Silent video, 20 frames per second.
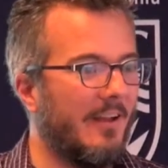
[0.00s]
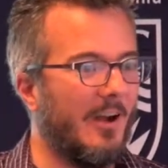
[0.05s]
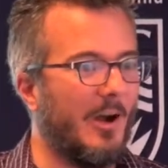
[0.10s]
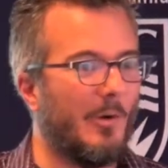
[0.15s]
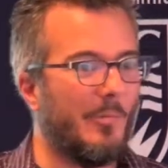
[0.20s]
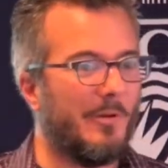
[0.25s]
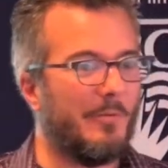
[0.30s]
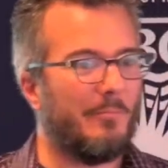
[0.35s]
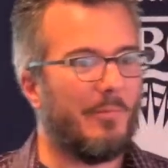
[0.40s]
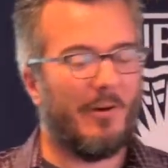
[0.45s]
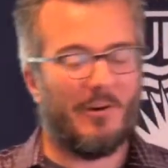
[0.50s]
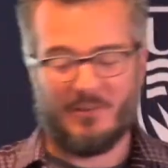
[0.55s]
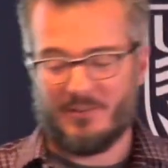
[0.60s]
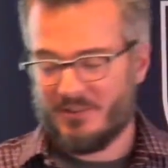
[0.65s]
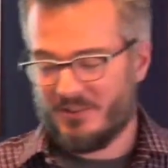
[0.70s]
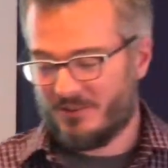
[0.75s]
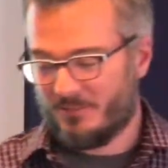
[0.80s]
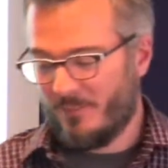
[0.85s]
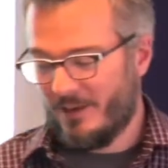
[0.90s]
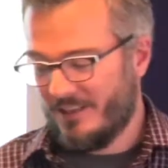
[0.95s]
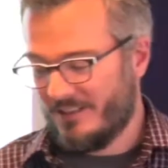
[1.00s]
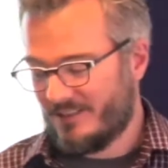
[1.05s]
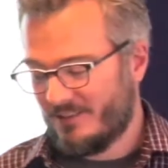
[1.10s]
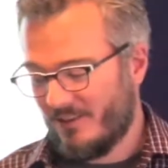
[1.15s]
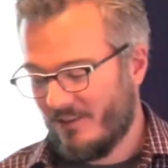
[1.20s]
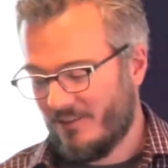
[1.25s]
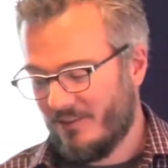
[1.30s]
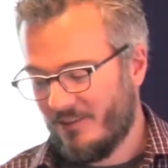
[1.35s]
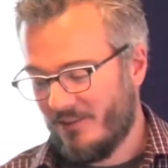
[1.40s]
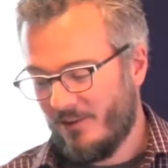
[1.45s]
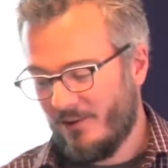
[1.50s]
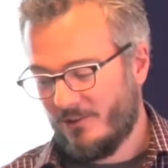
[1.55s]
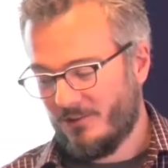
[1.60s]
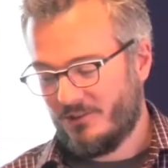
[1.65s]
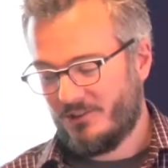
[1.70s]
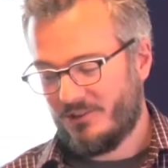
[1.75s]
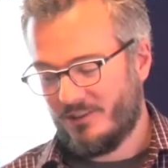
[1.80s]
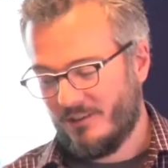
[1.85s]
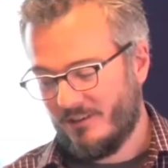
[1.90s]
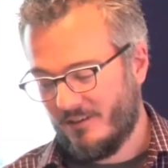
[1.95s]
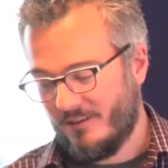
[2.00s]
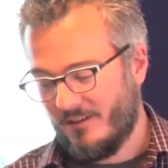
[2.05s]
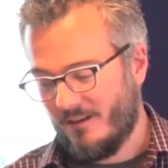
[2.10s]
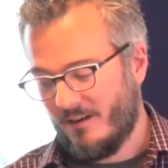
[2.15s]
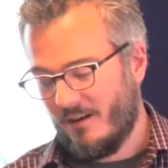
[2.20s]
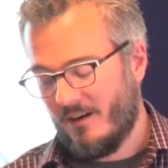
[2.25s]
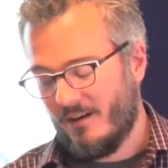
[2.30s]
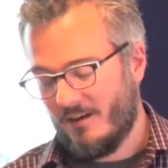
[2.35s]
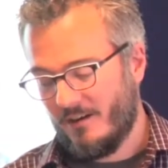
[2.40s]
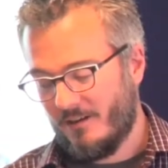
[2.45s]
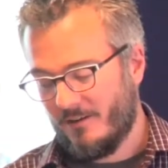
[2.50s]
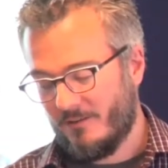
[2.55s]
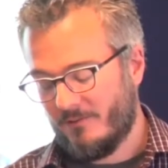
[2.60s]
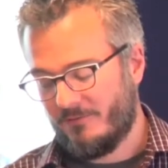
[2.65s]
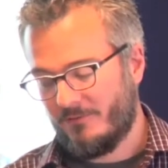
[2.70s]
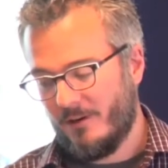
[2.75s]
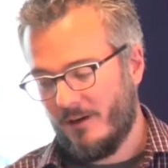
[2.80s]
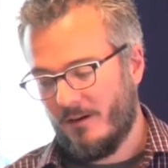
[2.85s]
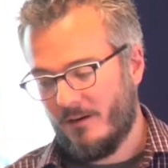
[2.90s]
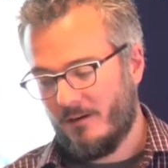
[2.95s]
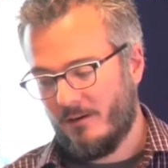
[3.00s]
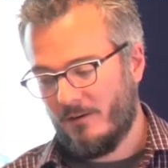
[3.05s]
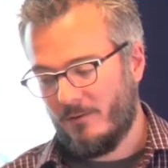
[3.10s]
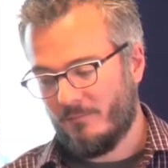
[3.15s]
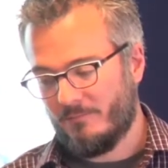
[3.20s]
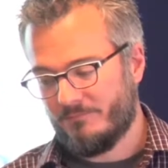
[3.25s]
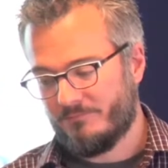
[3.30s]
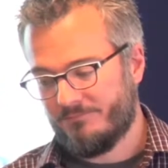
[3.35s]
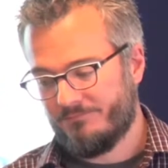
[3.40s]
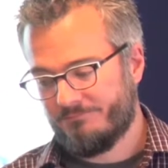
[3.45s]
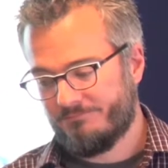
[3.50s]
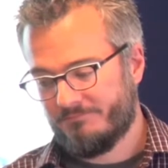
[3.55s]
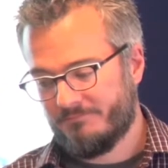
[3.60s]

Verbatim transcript: um, in part just based on the notion of um,